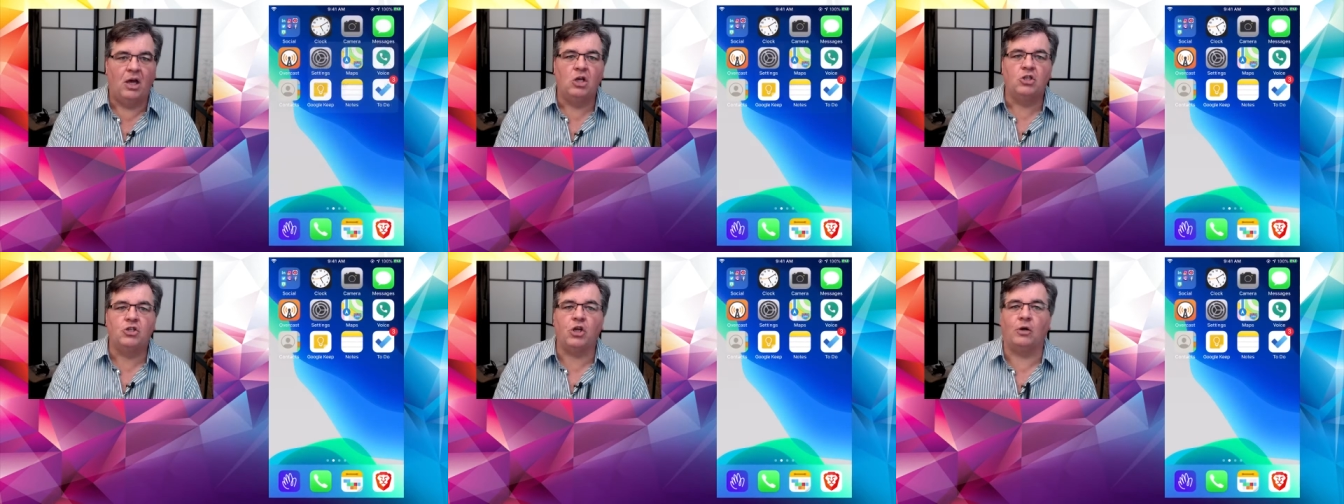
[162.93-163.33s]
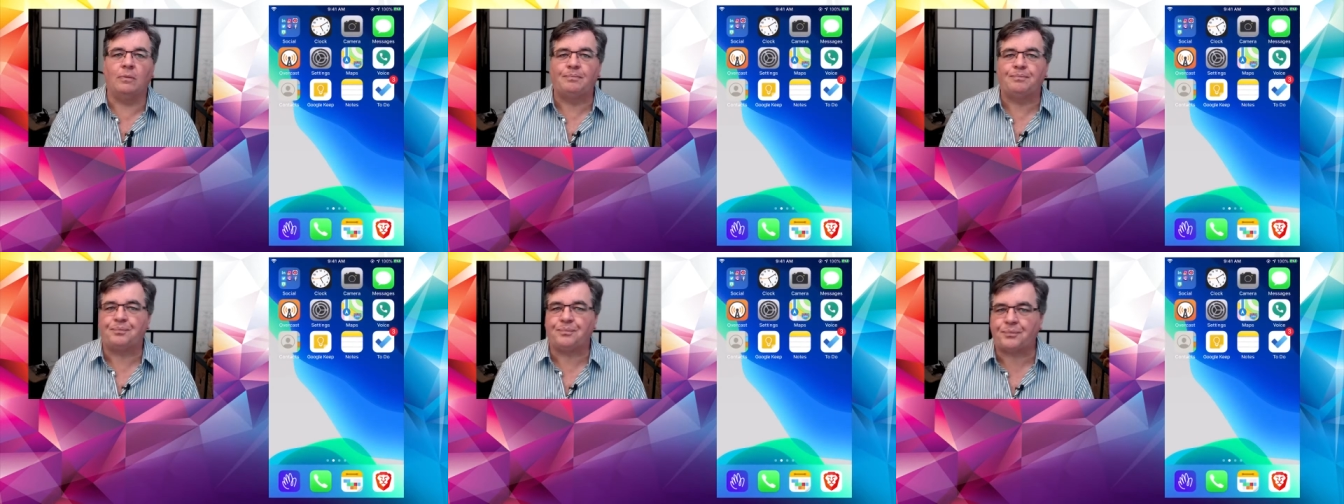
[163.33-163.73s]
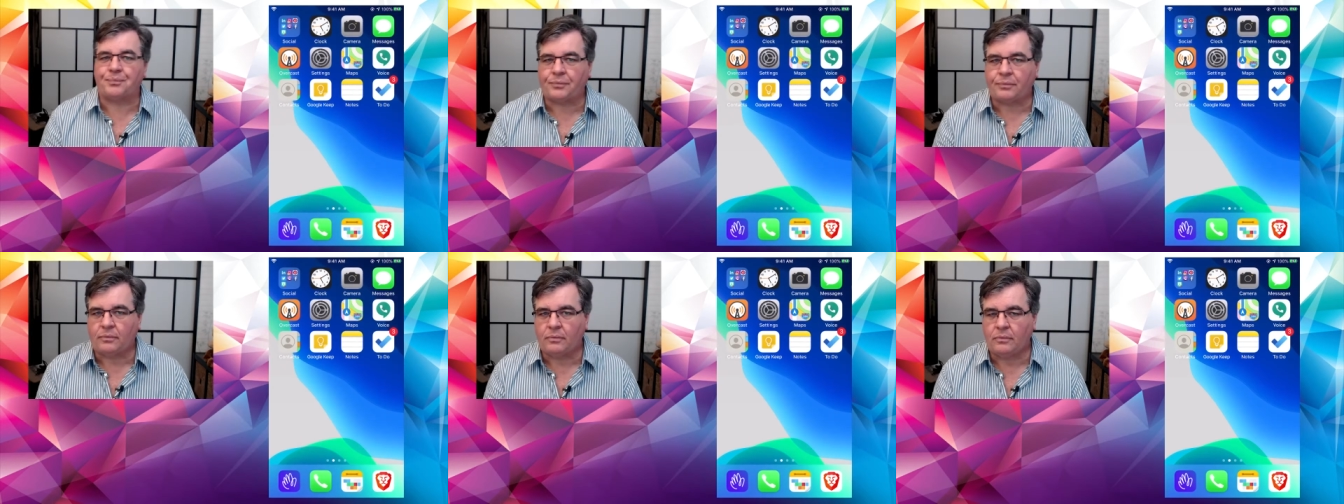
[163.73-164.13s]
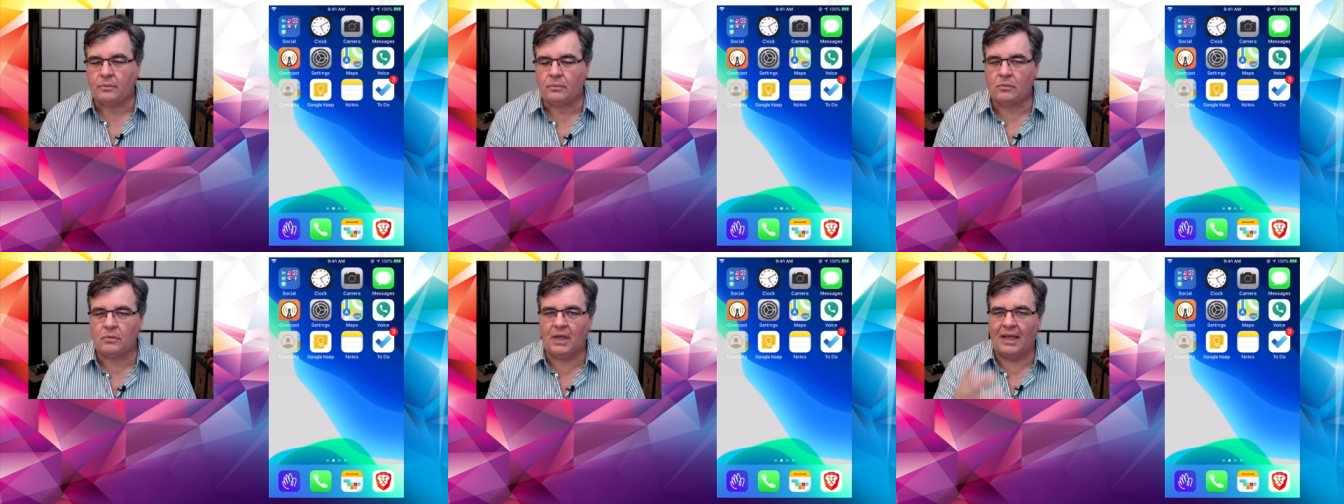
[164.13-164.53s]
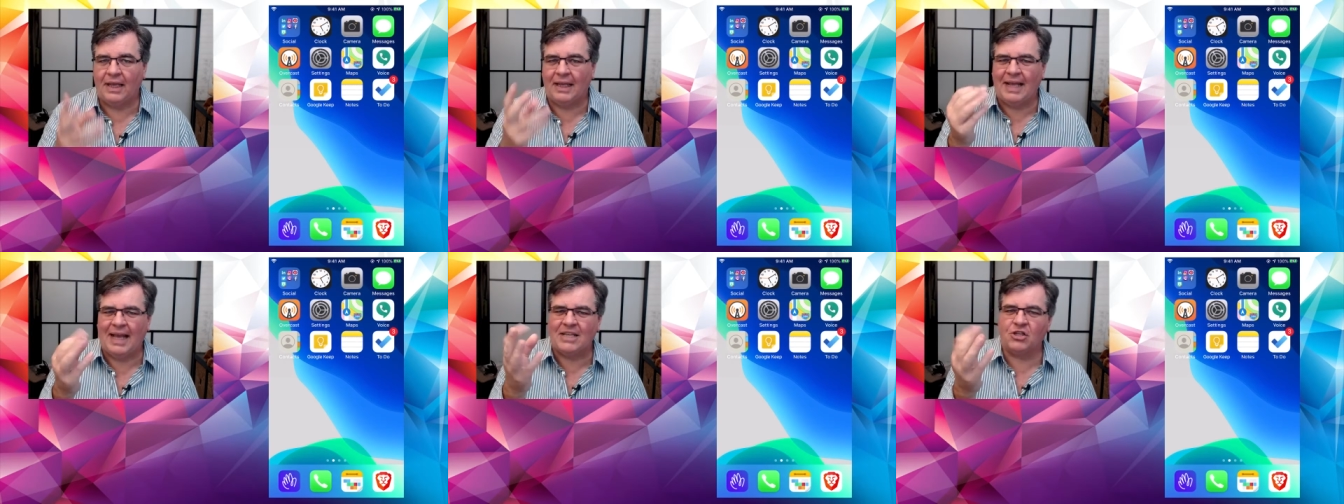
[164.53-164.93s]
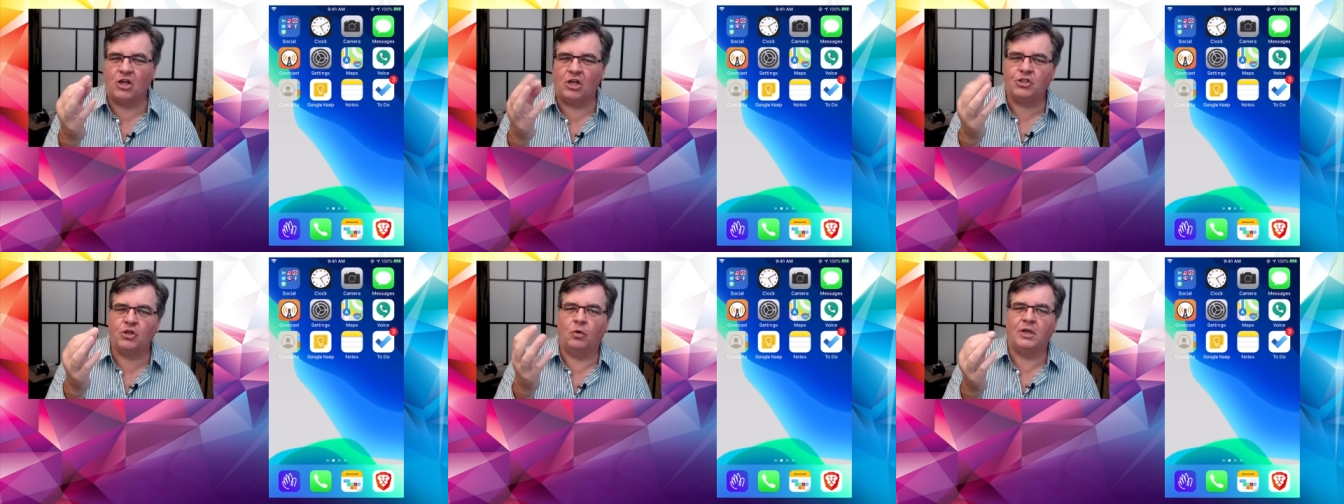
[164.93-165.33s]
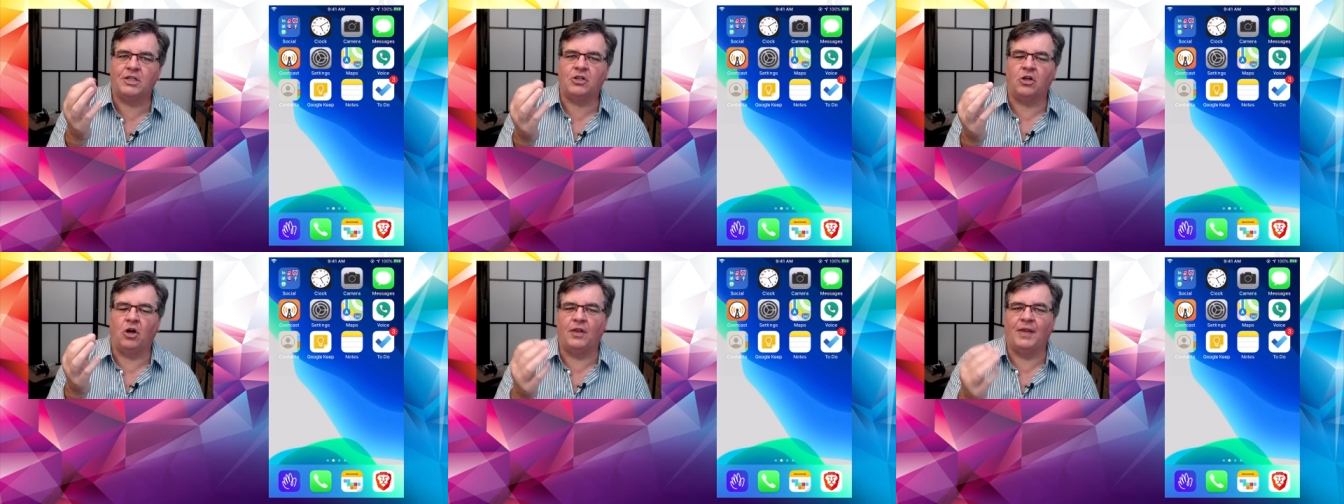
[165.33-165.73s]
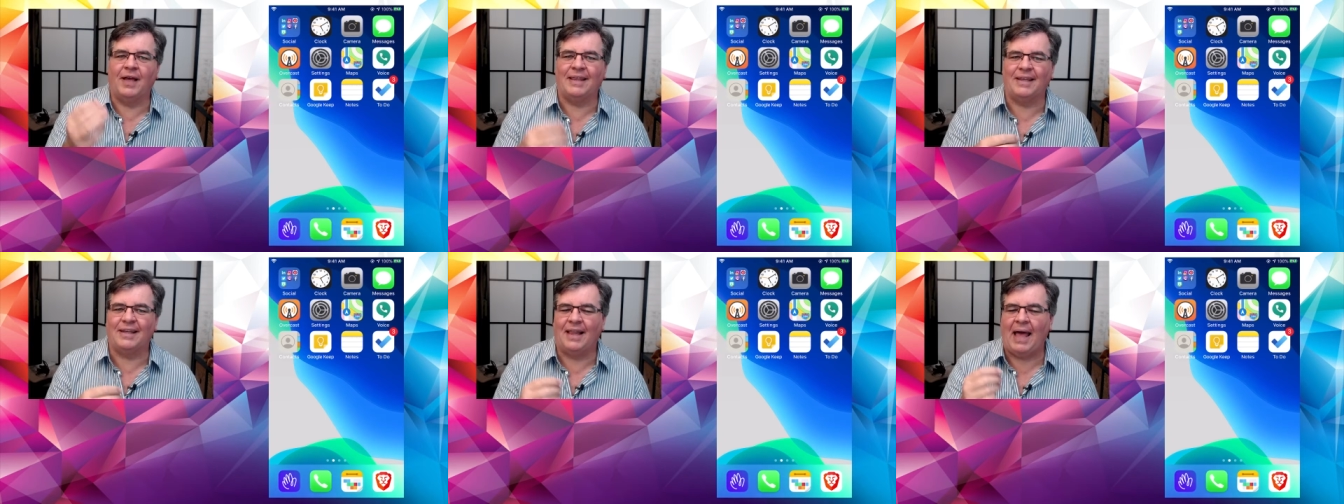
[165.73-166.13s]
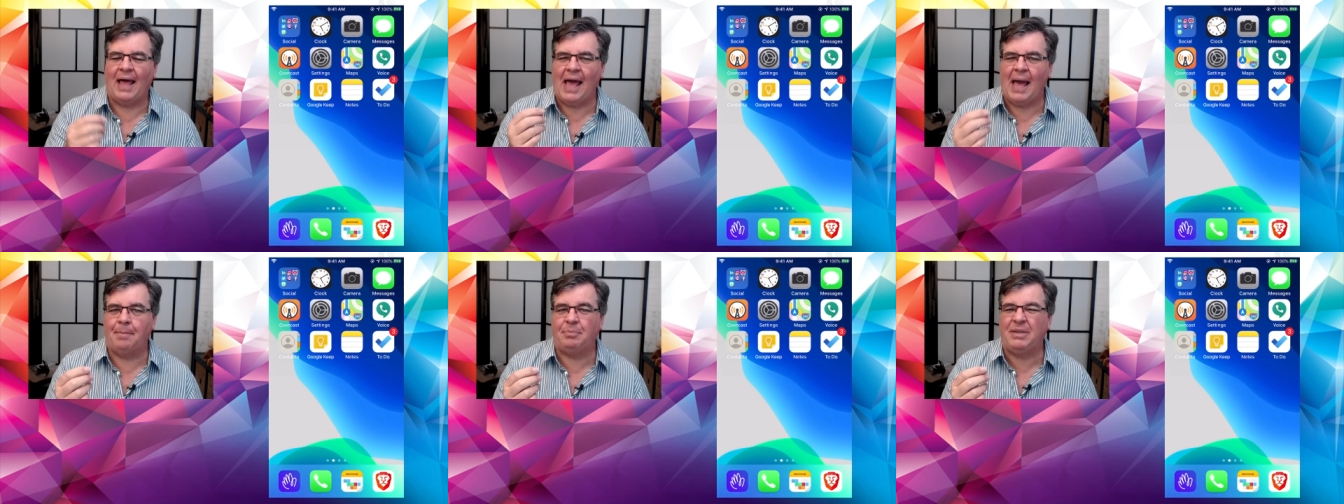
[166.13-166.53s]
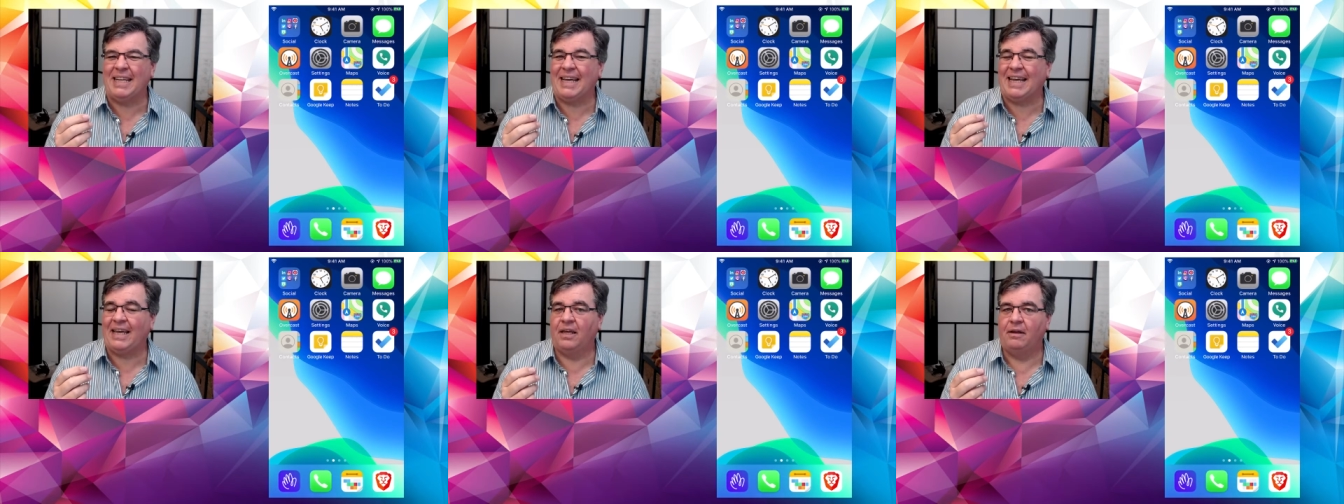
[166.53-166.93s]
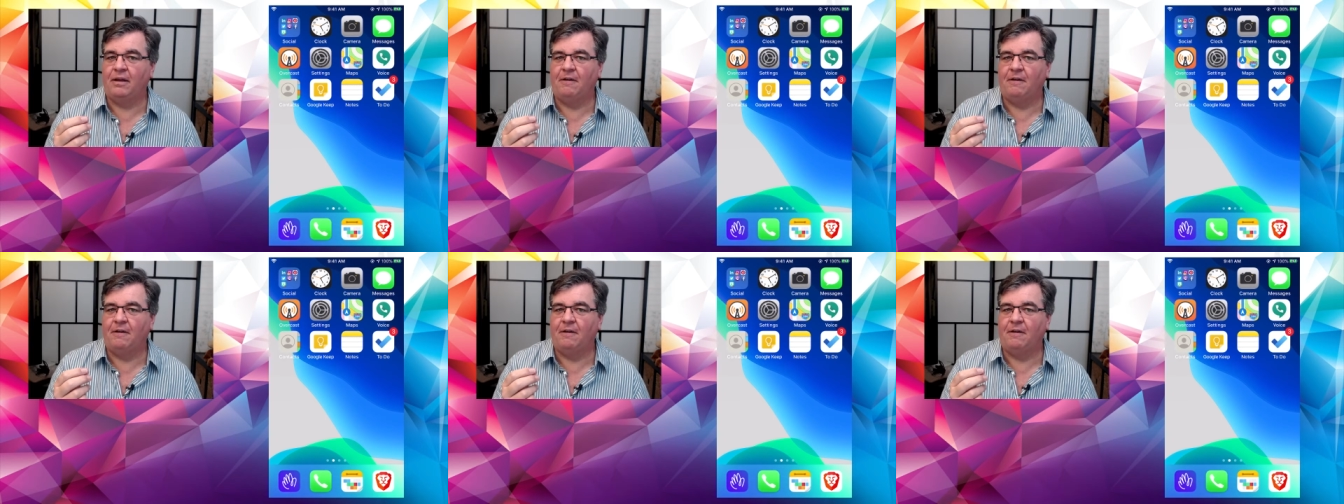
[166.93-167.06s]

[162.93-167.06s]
So it has also what's called that little haptic